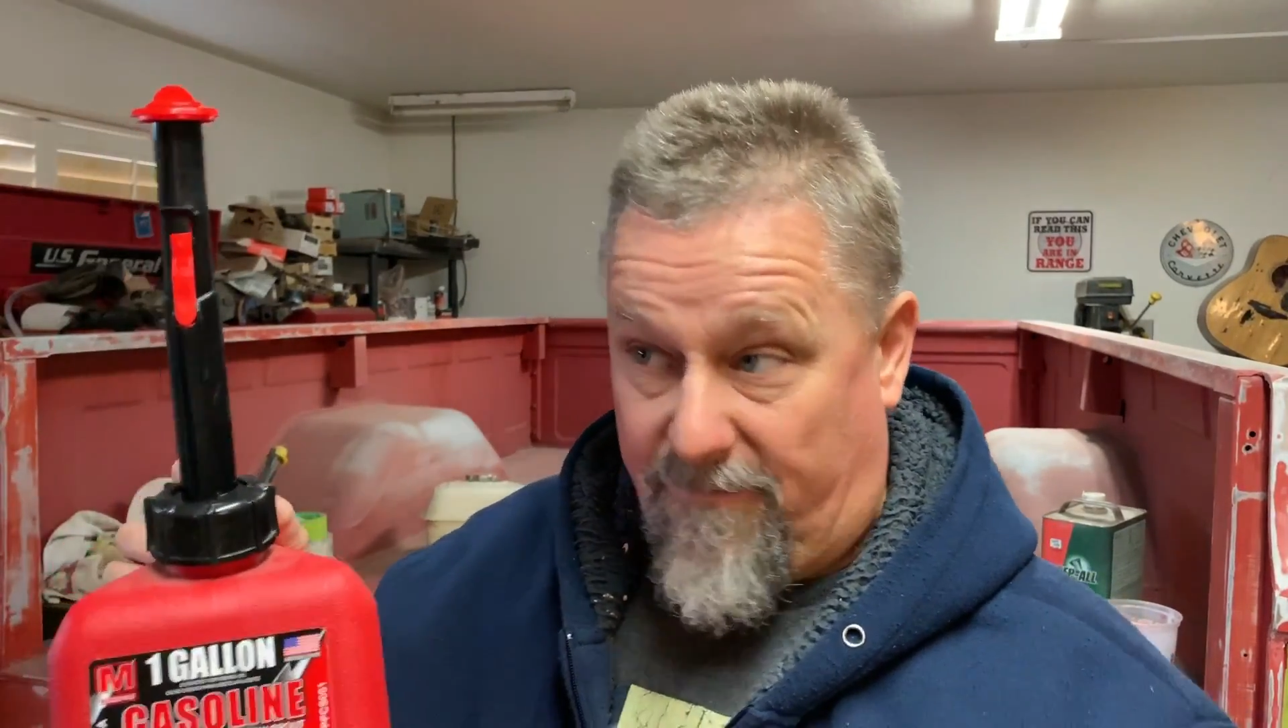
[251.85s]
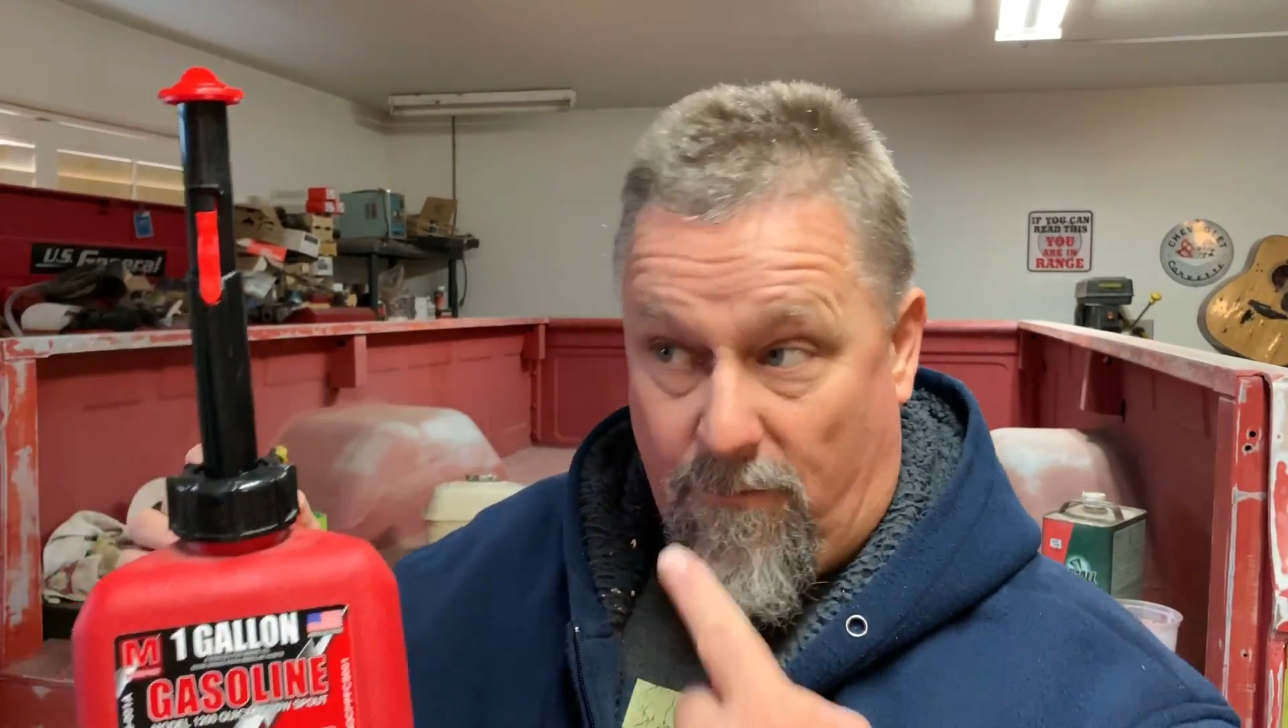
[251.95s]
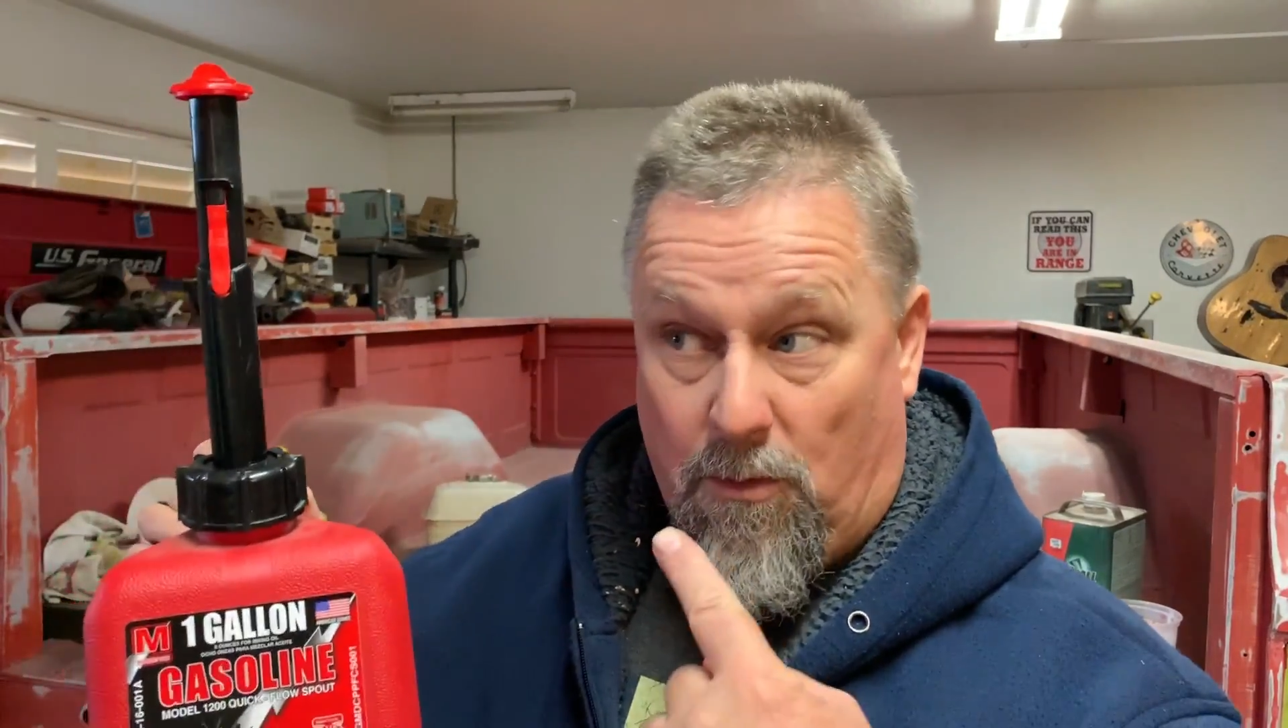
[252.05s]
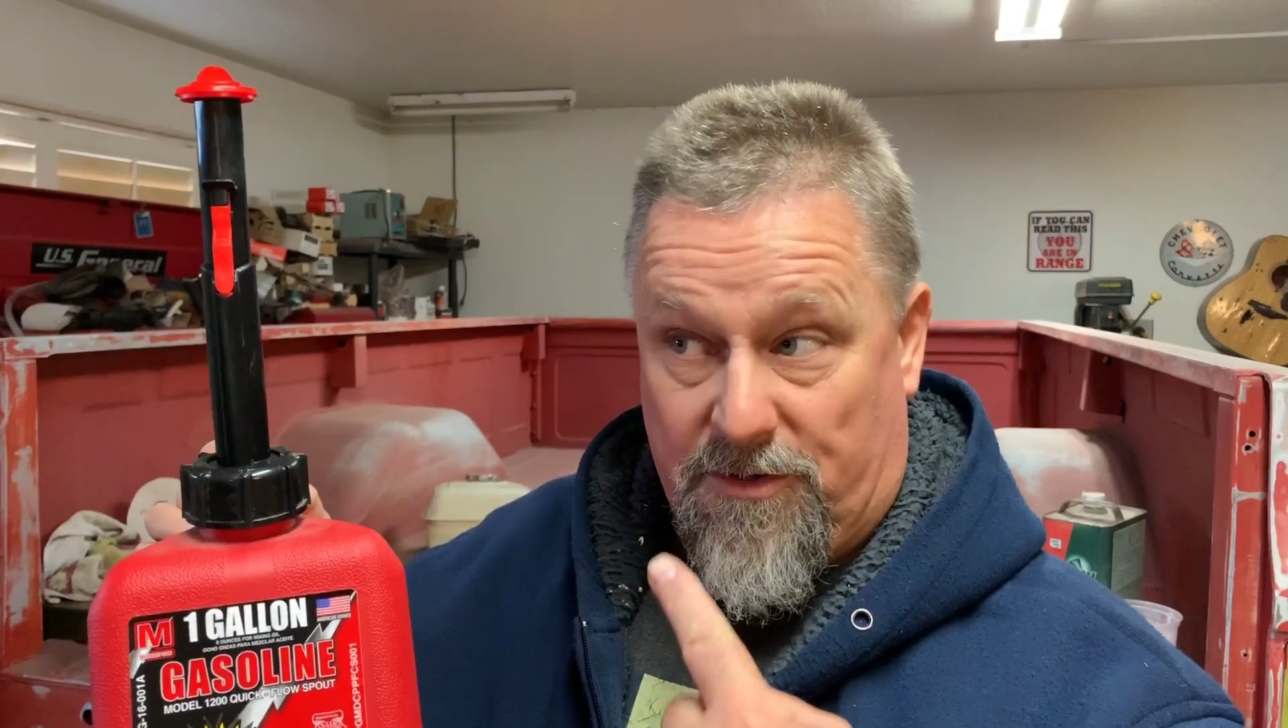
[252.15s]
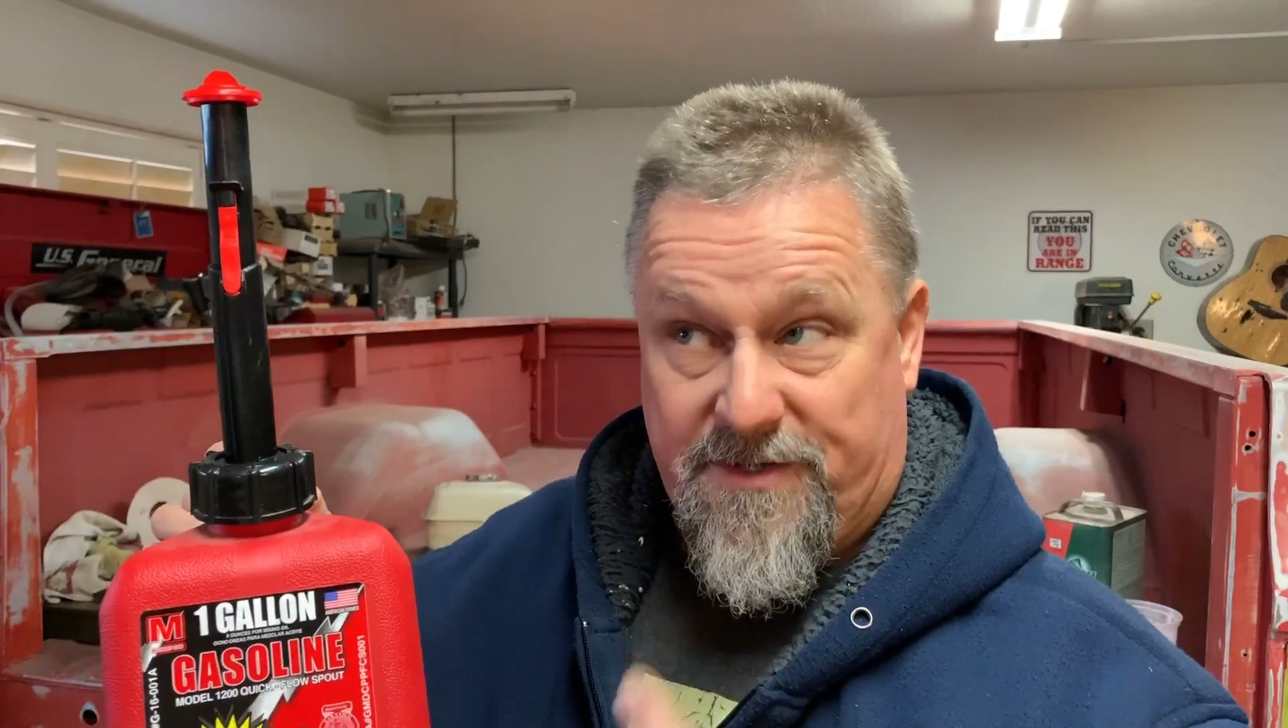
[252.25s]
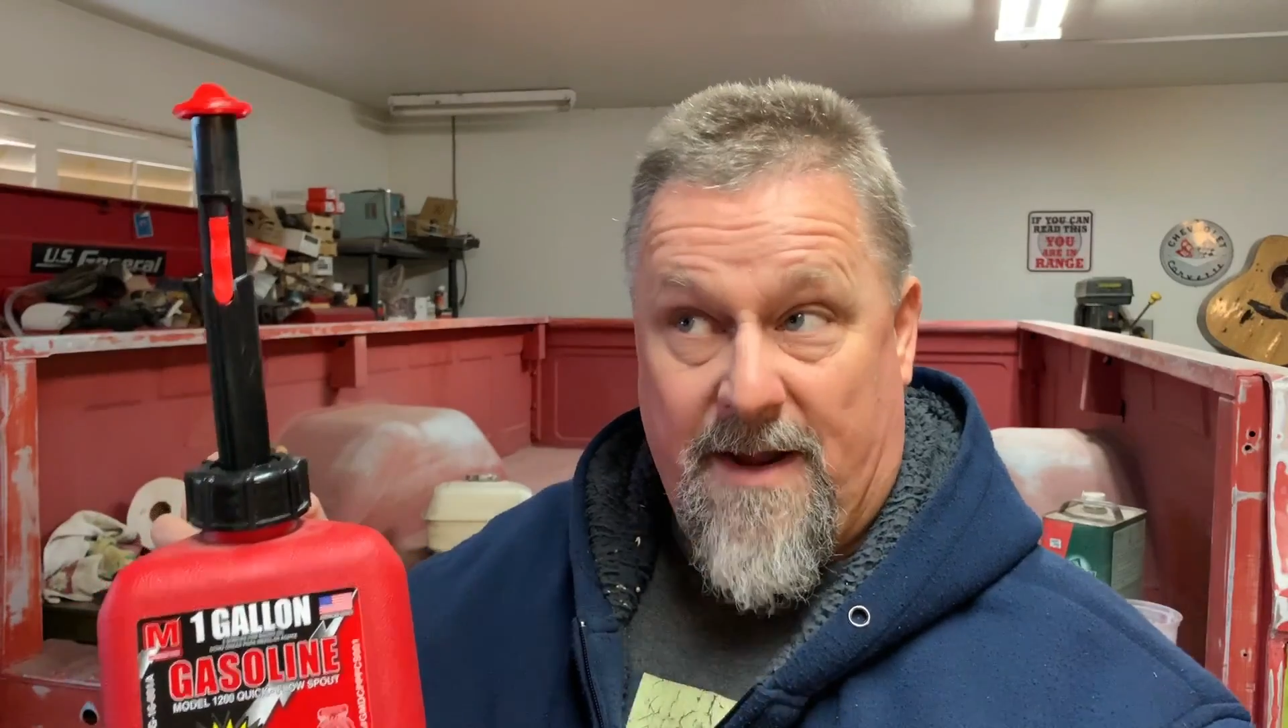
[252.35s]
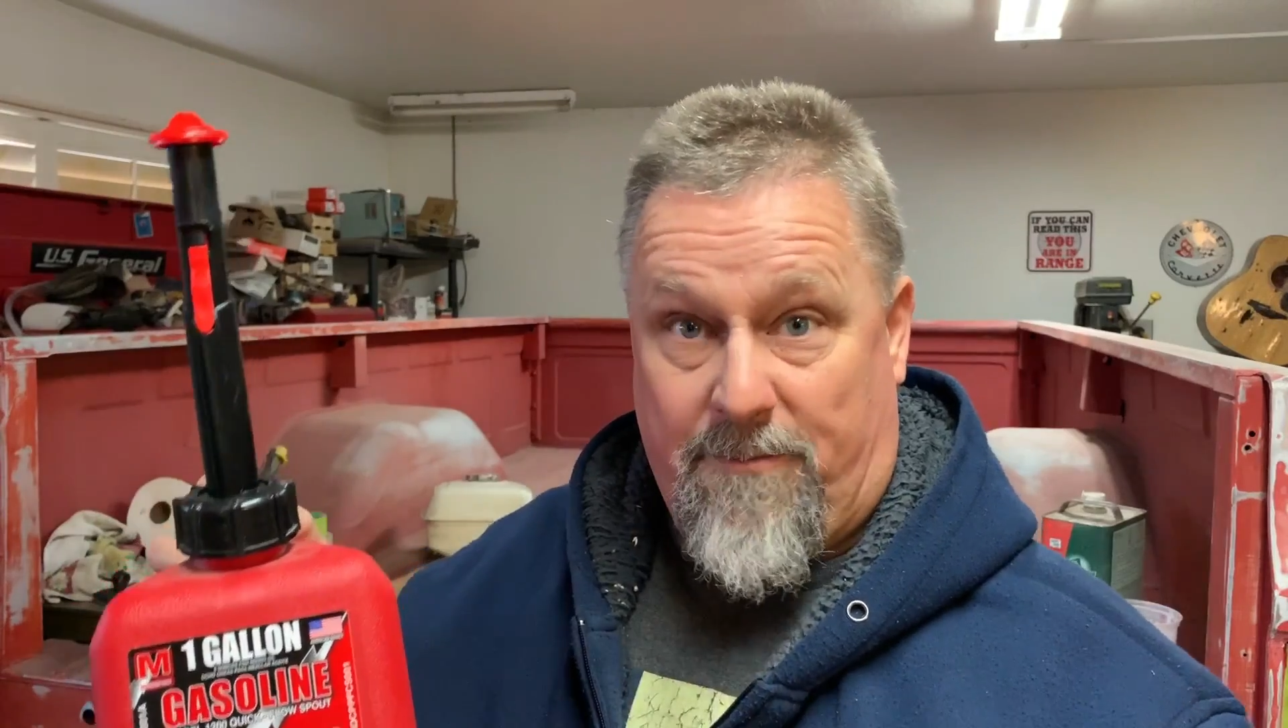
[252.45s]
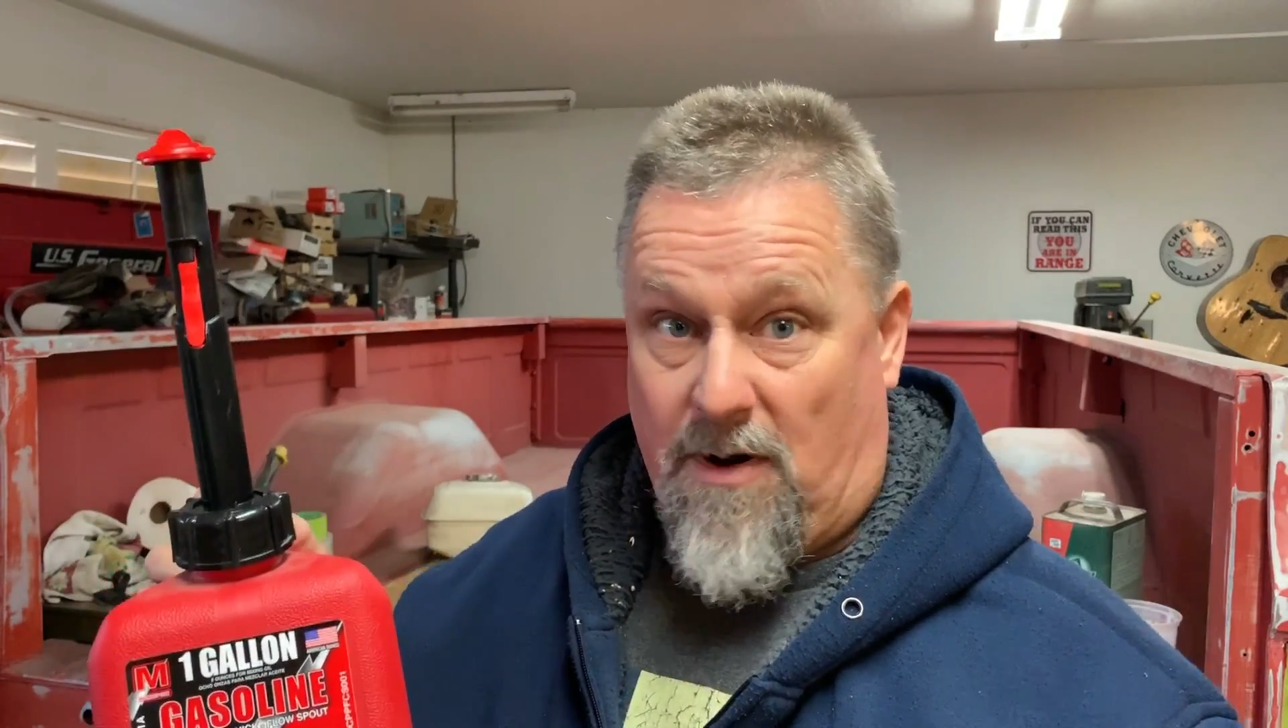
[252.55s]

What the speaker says: 4-step